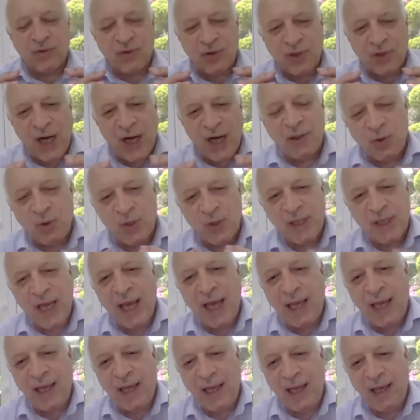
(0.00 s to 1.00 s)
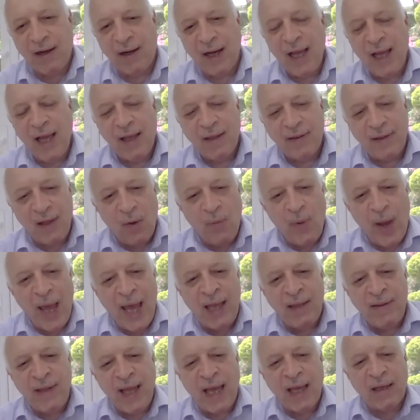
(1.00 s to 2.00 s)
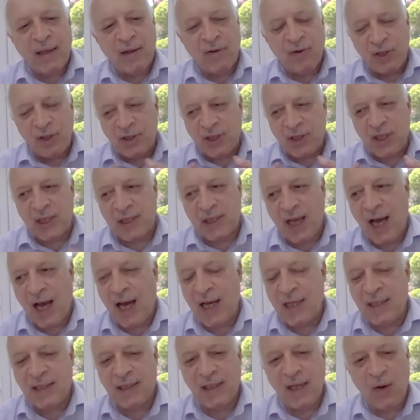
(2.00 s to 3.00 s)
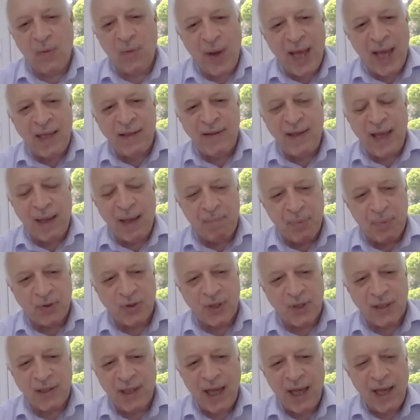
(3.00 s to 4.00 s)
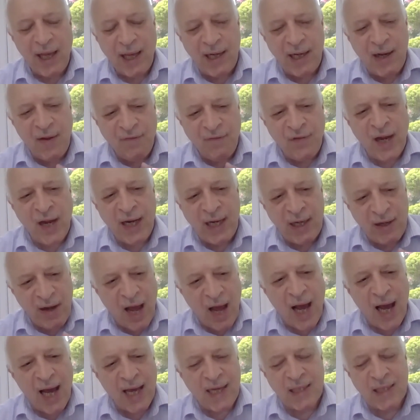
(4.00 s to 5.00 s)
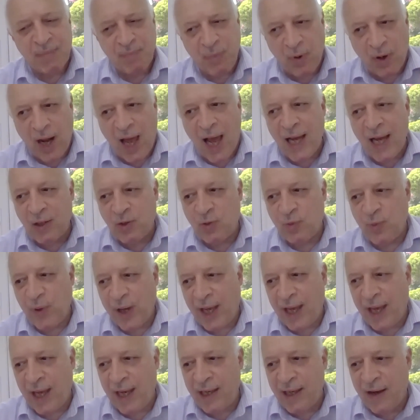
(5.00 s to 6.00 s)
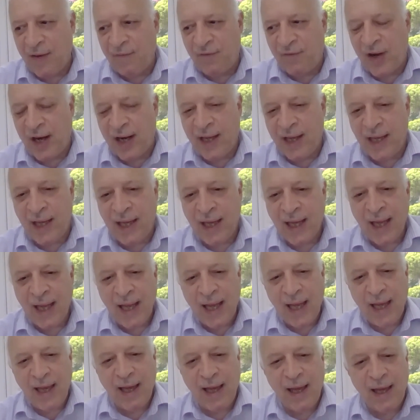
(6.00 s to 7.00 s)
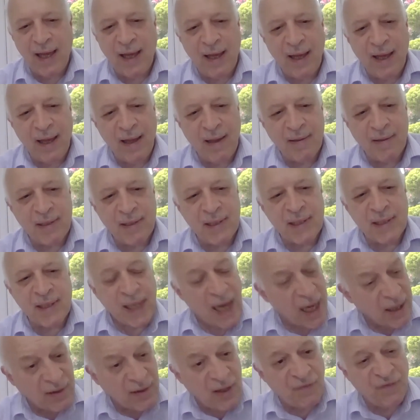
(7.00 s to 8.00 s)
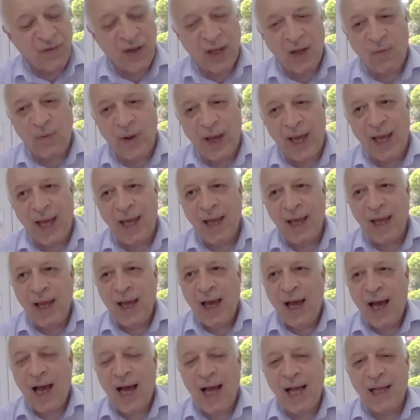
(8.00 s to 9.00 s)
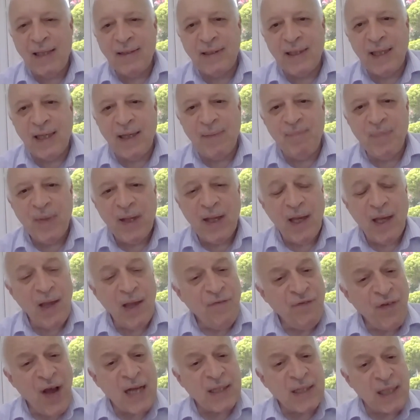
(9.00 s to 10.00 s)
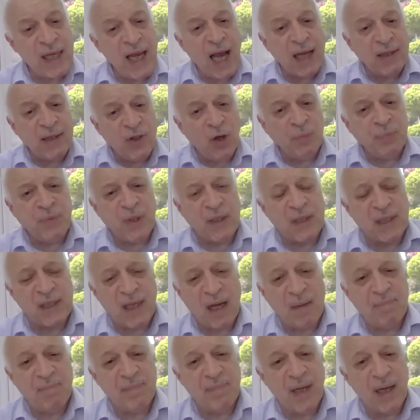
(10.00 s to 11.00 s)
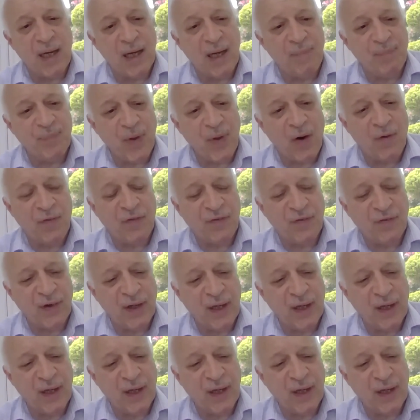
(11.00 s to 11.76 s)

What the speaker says: trying to say here, the way they criticize, the way they put it in a very nice, polite way, in a very scientific way, and in fact, he adopted some of